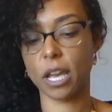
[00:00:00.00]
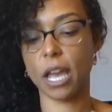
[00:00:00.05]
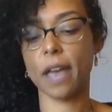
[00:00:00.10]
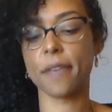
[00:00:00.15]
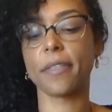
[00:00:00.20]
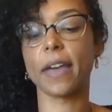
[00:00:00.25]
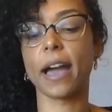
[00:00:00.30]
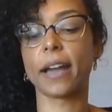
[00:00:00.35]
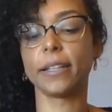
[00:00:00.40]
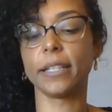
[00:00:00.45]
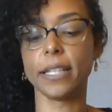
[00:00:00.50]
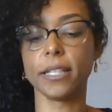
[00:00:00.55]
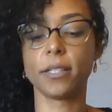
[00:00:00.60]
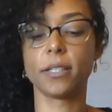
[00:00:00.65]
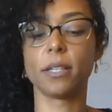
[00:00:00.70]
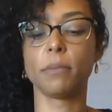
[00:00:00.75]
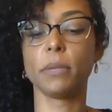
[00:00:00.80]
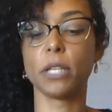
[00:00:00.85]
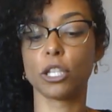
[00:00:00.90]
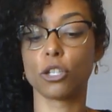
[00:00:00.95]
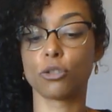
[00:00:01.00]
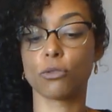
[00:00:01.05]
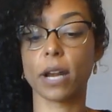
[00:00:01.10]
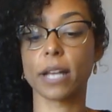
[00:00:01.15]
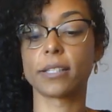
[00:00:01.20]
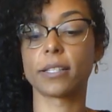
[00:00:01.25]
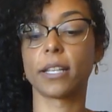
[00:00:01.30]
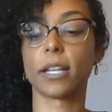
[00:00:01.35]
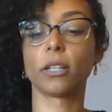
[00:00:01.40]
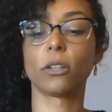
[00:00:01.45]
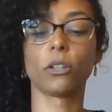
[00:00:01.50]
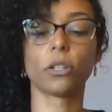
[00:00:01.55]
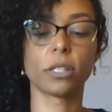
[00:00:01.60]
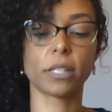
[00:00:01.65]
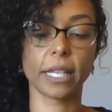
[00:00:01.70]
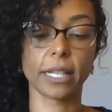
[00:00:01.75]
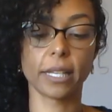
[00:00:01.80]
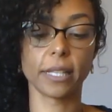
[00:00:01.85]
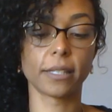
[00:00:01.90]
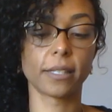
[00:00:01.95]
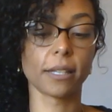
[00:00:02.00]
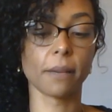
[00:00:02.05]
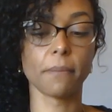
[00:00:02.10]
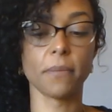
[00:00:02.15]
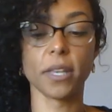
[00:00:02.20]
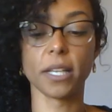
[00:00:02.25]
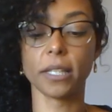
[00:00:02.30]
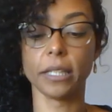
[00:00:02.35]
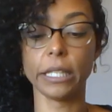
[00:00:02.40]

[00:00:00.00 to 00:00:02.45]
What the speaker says: and that needs to be addressed. And it looks like it's something